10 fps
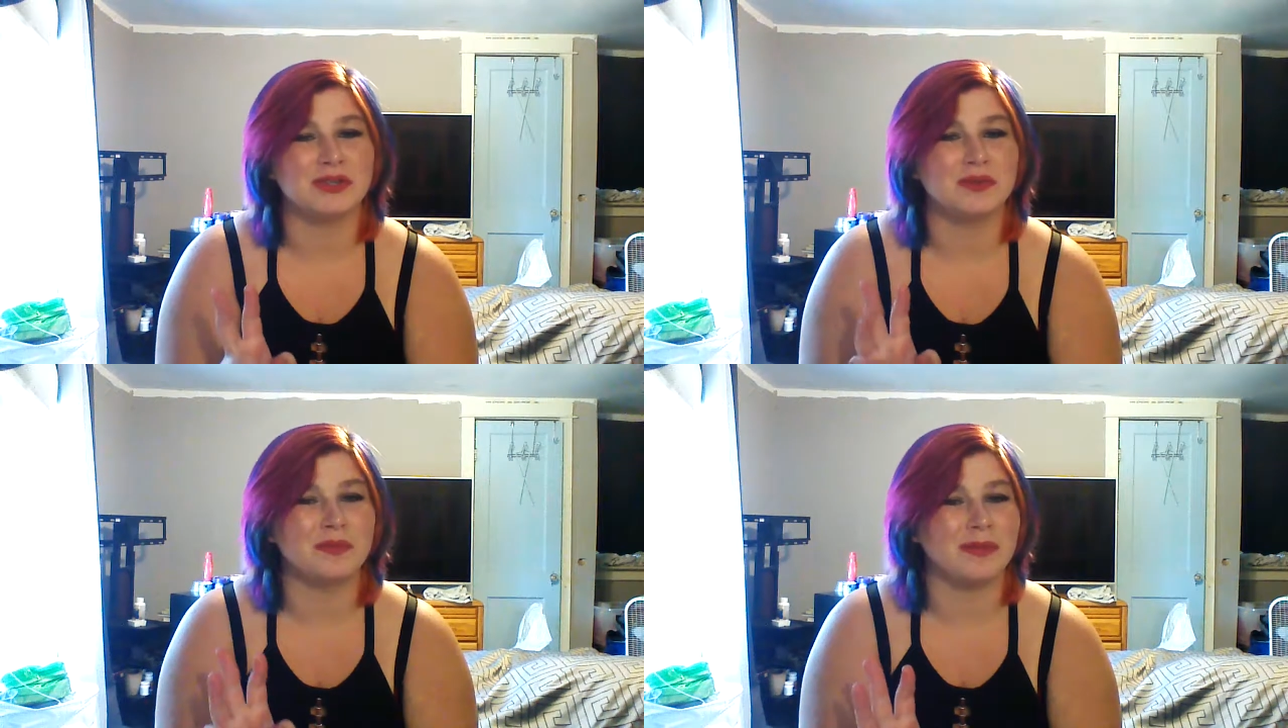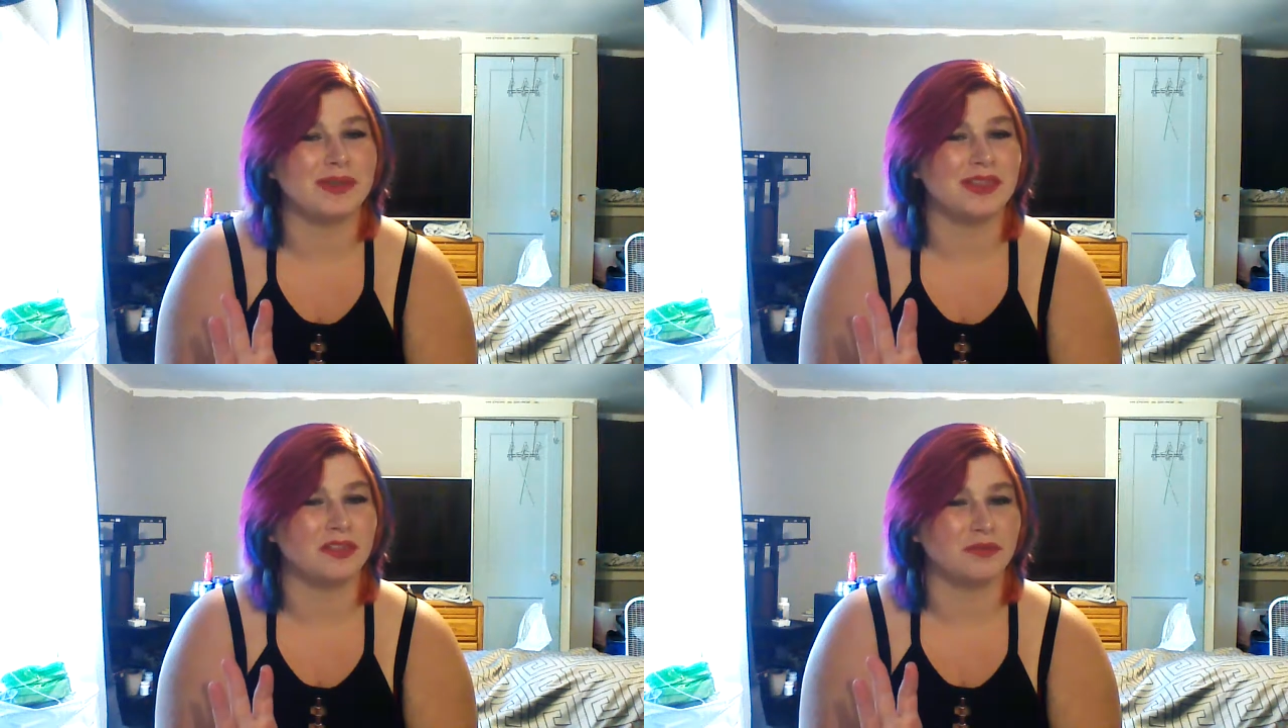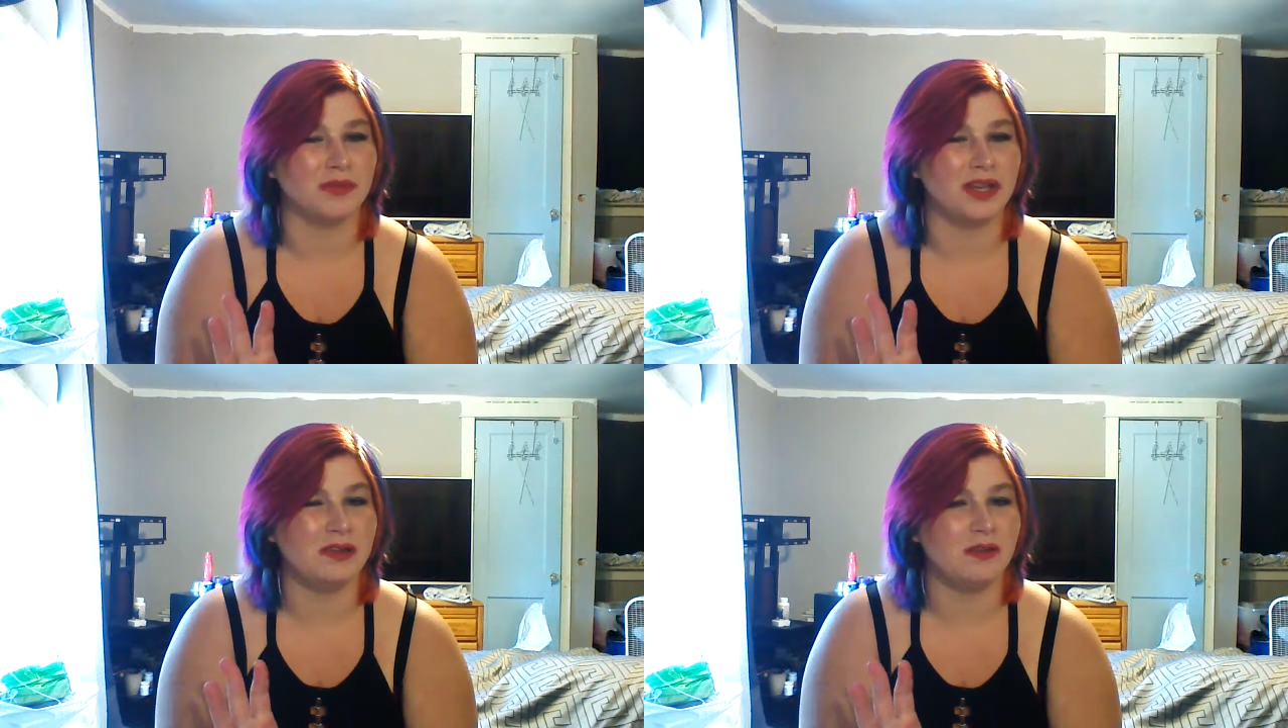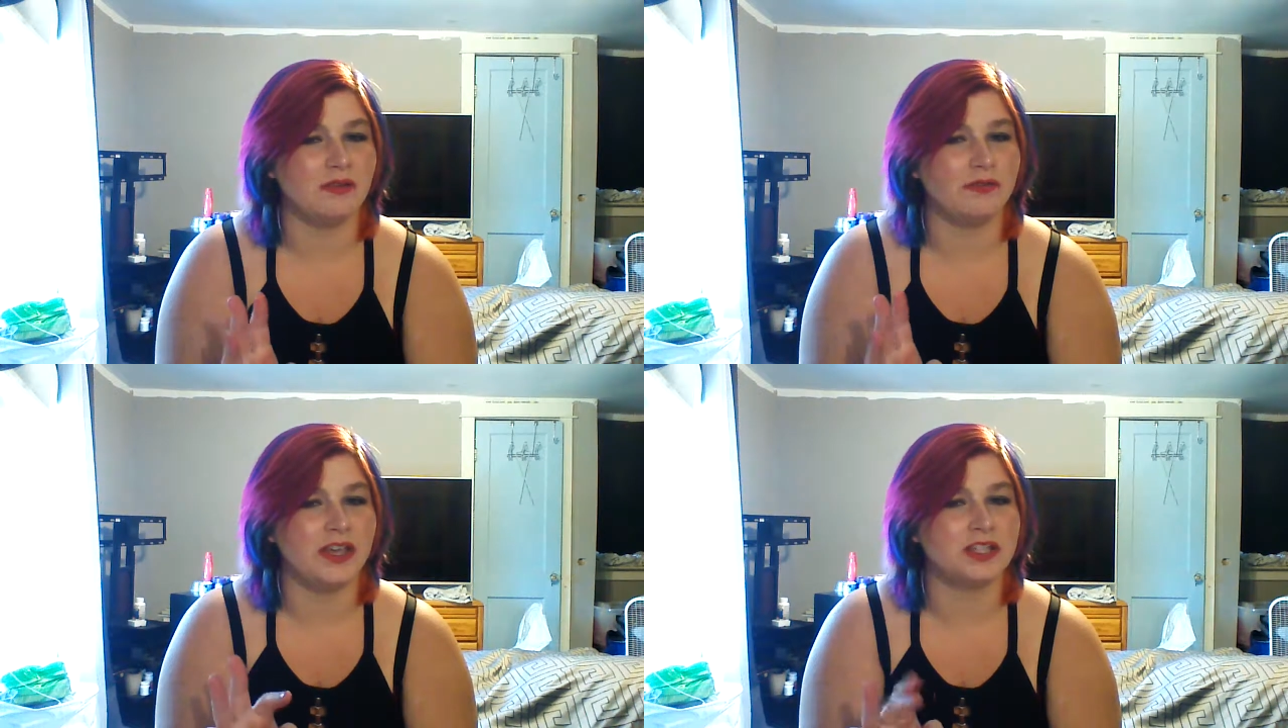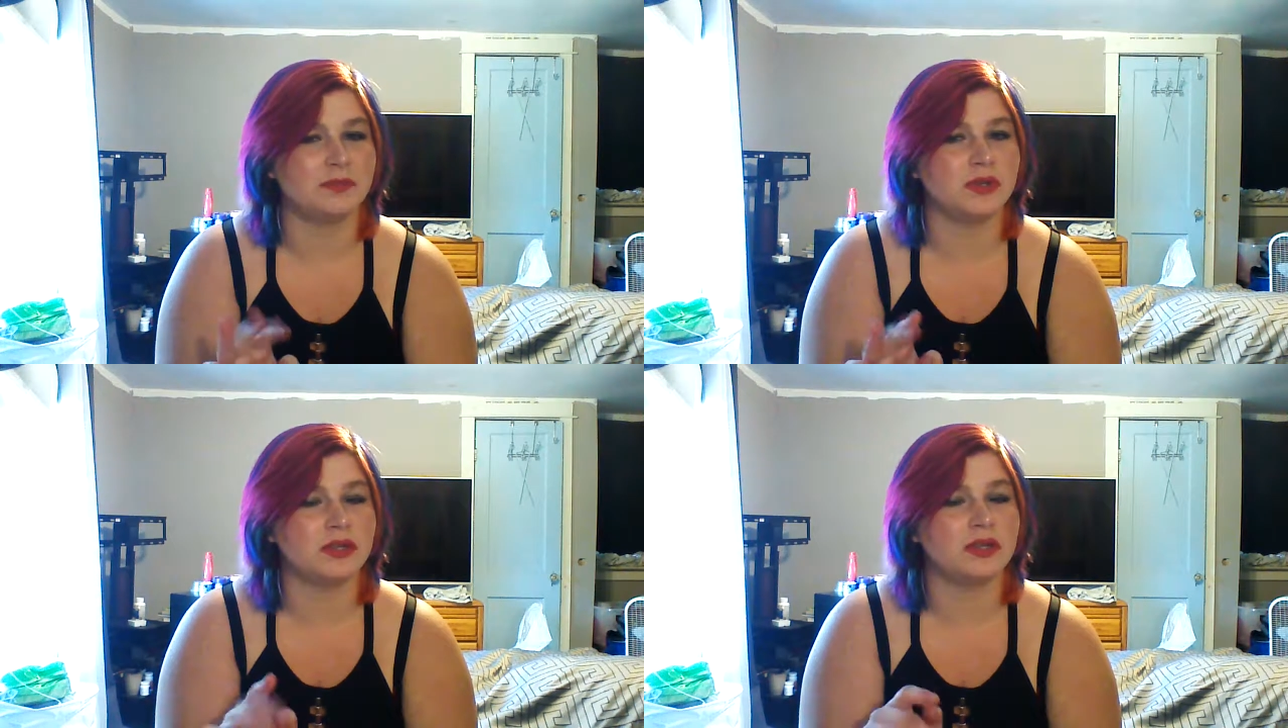maybe 3 on
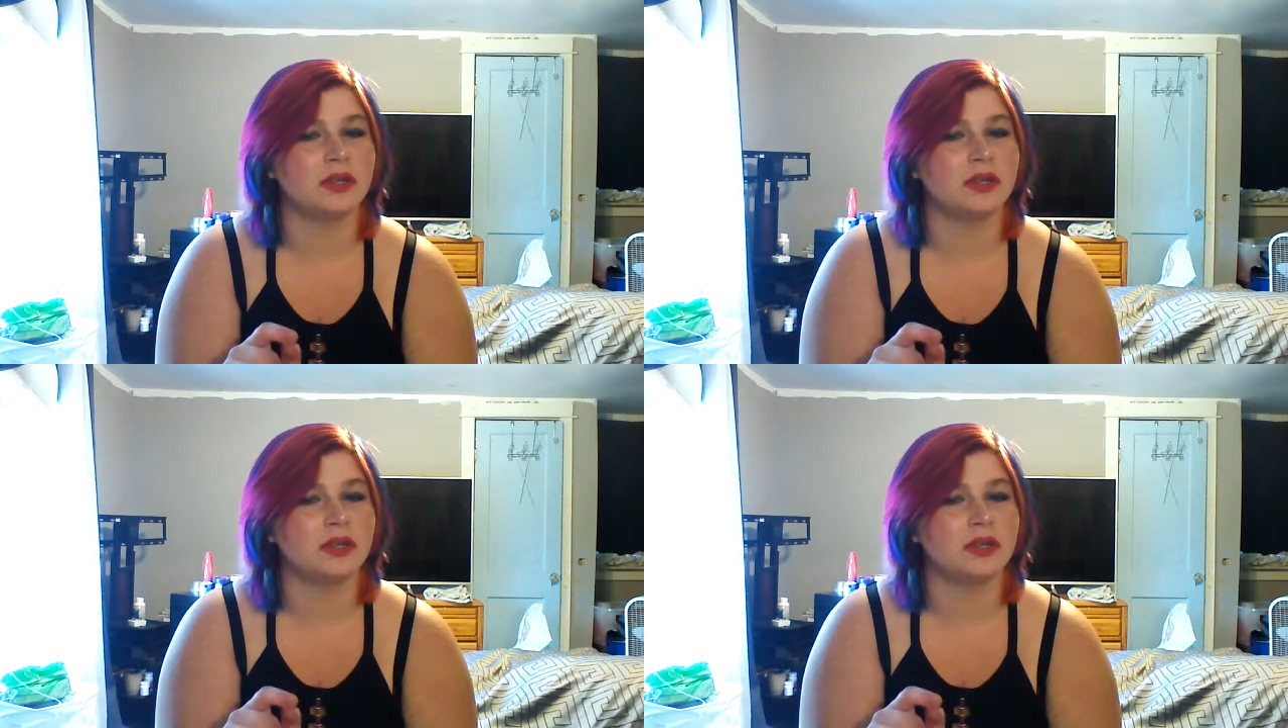Facebook,